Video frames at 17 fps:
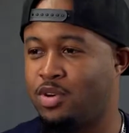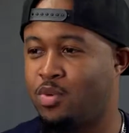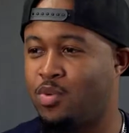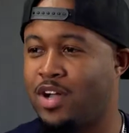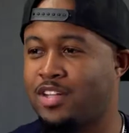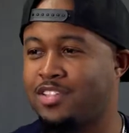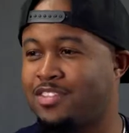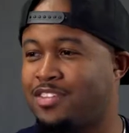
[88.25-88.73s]
So
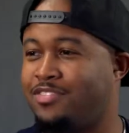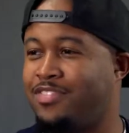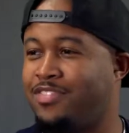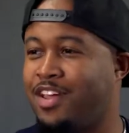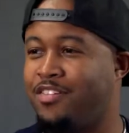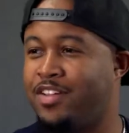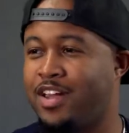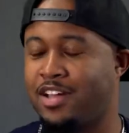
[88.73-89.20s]
watching the
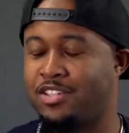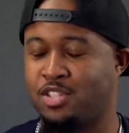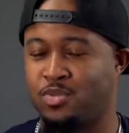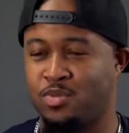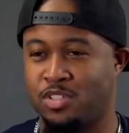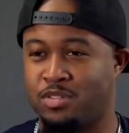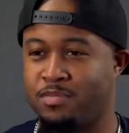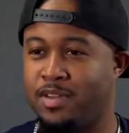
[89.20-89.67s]
fan
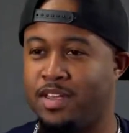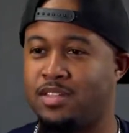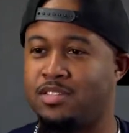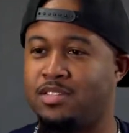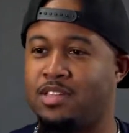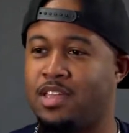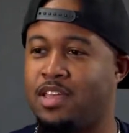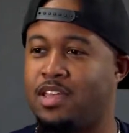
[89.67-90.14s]
reactions was
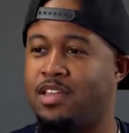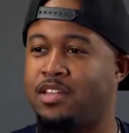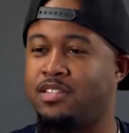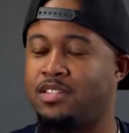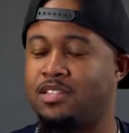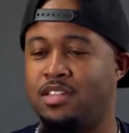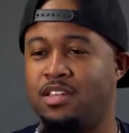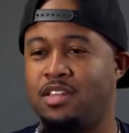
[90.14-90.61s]
amazing
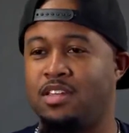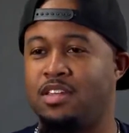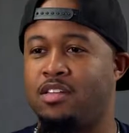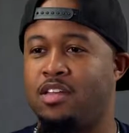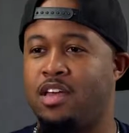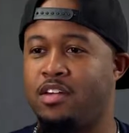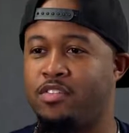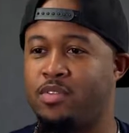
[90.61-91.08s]
and
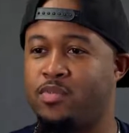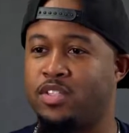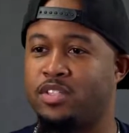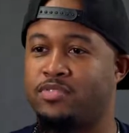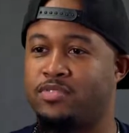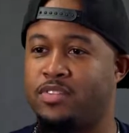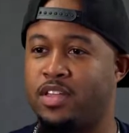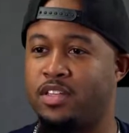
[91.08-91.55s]
seeing
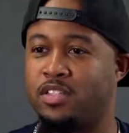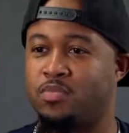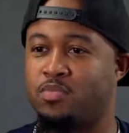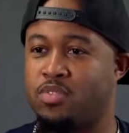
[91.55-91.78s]
everyone's face